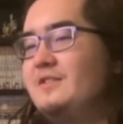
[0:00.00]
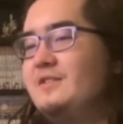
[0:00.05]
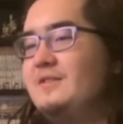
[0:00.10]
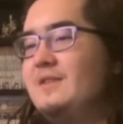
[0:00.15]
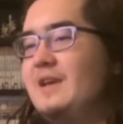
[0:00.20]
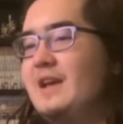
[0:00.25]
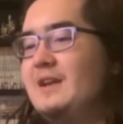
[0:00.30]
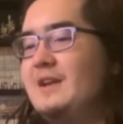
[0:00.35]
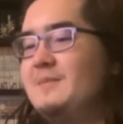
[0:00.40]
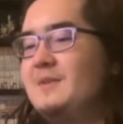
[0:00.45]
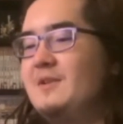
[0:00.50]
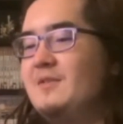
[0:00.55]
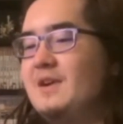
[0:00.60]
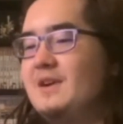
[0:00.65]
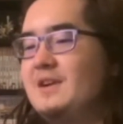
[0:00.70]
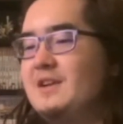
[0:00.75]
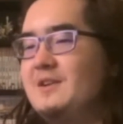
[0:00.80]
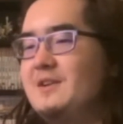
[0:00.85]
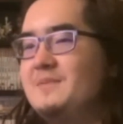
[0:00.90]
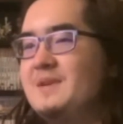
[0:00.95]
anime
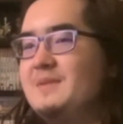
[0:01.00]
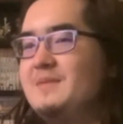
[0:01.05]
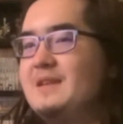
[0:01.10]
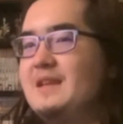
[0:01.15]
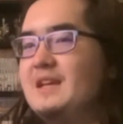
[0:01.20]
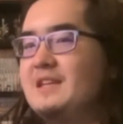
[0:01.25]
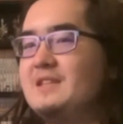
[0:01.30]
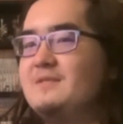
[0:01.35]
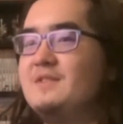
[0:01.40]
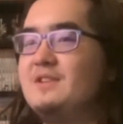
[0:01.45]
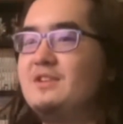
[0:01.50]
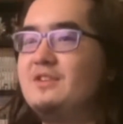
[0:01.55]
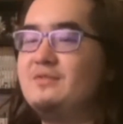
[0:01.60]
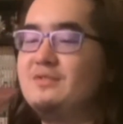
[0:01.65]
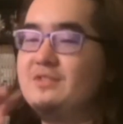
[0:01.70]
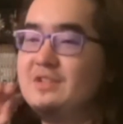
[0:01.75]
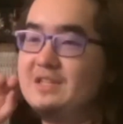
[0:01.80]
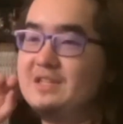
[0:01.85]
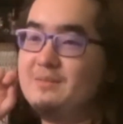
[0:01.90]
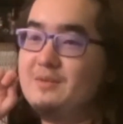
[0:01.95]
right now. Maybe next video will
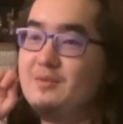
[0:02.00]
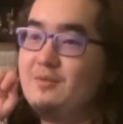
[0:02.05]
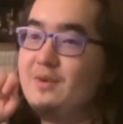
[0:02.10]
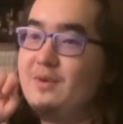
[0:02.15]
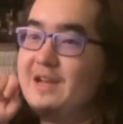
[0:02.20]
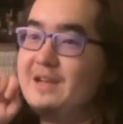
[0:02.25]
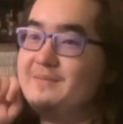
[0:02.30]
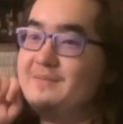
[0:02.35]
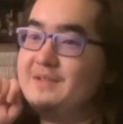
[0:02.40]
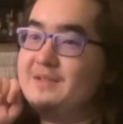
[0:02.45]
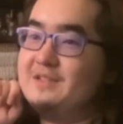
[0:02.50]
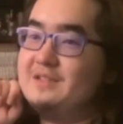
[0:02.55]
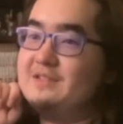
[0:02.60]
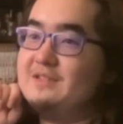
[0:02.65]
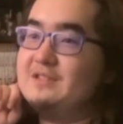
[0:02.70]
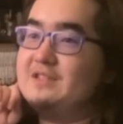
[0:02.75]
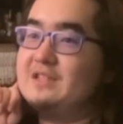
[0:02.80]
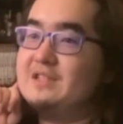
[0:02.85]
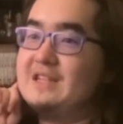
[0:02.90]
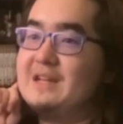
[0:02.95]
just be one
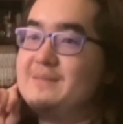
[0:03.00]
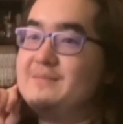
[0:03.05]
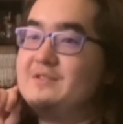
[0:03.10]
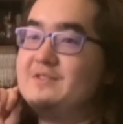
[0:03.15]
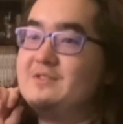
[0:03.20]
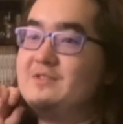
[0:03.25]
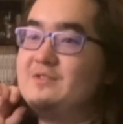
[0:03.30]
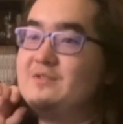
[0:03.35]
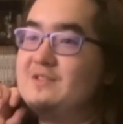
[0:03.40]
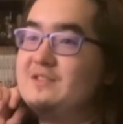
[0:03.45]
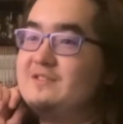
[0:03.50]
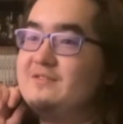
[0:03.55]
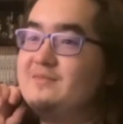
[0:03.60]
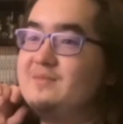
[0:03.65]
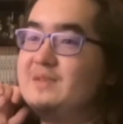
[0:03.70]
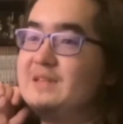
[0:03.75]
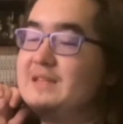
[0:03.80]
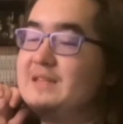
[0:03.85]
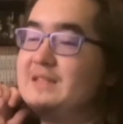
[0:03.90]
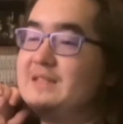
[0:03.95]
episode, just episode 12,
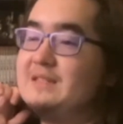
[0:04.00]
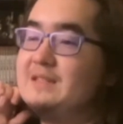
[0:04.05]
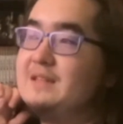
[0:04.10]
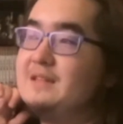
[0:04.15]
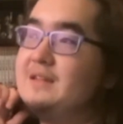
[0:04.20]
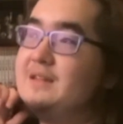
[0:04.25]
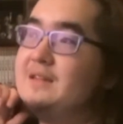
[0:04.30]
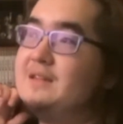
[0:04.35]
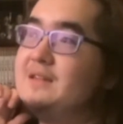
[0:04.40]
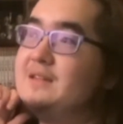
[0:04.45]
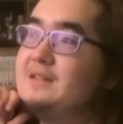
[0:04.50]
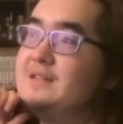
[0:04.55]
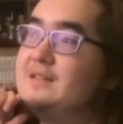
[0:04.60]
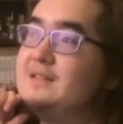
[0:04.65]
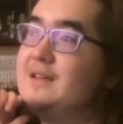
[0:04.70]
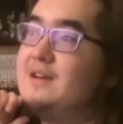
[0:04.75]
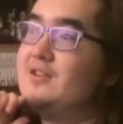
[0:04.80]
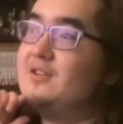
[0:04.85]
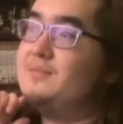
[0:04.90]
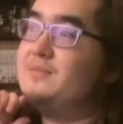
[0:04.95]
because
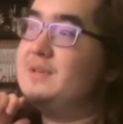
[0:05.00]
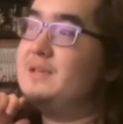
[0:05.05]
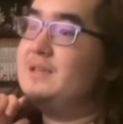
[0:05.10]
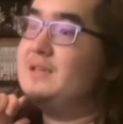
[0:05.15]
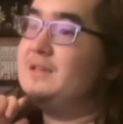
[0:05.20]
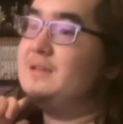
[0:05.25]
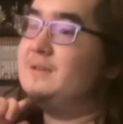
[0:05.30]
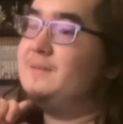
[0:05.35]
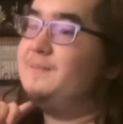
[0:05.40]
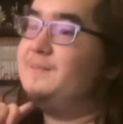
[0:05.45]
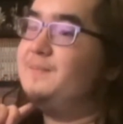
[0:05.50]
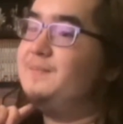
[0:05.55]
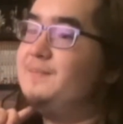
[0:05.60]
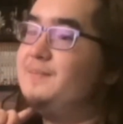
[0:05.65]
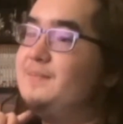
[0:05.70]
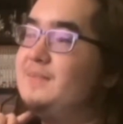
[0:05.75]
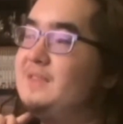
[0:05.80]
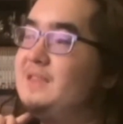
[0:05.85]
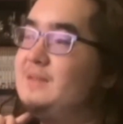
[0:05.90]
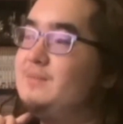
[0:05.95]
that'll be
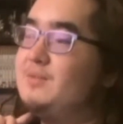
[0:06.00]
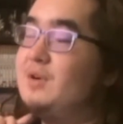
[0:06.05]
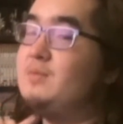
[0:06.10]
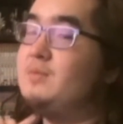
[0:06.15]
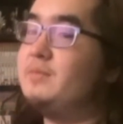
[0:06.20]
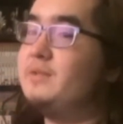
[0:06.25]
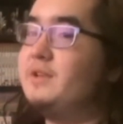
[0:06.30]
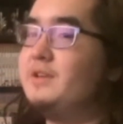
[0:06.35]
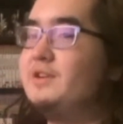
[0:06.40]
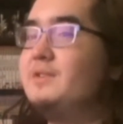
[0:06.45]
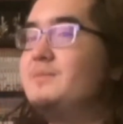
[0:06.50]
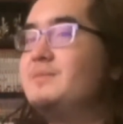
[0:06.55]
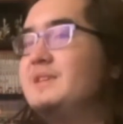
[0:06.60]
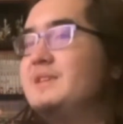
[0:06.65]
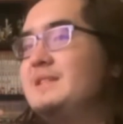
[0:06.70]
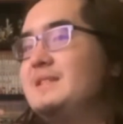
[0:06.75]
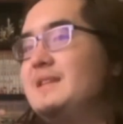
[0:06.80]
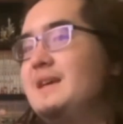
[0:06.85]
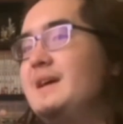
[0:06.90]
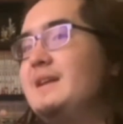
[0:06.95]
probably a good
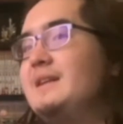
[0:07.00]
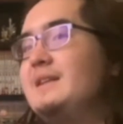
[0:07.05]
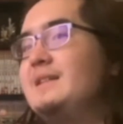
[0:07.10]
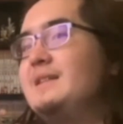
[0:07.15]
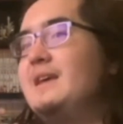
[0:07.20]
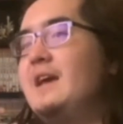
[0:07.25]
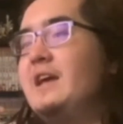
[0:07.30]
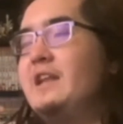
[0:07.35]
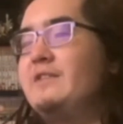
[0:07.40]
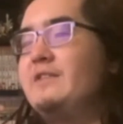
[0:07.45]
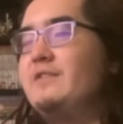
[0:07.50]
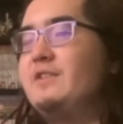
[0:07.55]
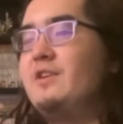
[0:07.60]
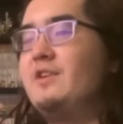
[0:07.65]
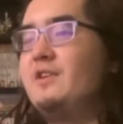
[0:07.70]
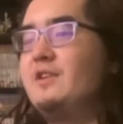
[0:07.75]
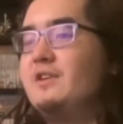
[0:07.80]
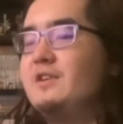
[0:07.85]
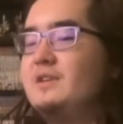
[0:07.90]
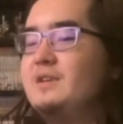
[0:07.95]
place to end at the end of an
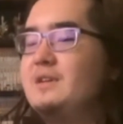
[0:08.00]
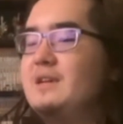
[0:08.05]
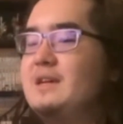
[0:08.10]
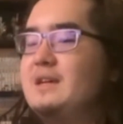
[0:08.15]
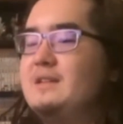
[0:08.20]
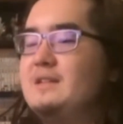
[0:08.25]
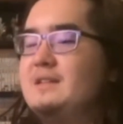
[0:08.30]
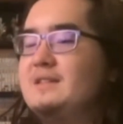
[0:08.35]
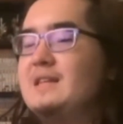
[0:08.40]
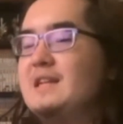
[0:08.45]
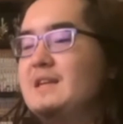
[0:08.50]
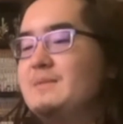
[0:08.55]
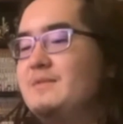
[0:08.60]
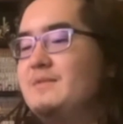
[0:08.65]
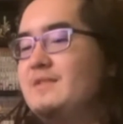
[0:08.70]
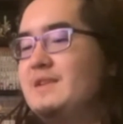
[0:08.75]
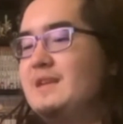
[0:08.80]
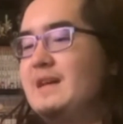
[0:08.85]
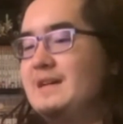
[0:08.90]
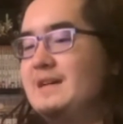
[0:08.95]
arc and the setup
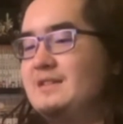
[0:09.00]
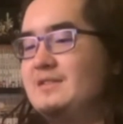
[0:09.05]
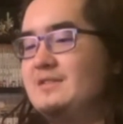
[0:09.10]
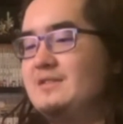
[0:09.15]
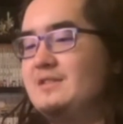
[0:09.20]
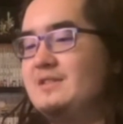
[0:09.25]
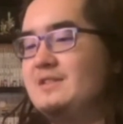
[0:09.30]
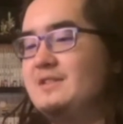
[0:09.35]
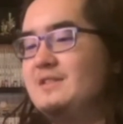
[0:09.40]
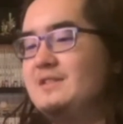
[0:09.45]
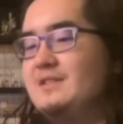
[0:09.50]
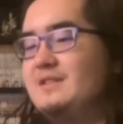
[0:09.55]
of a next arc.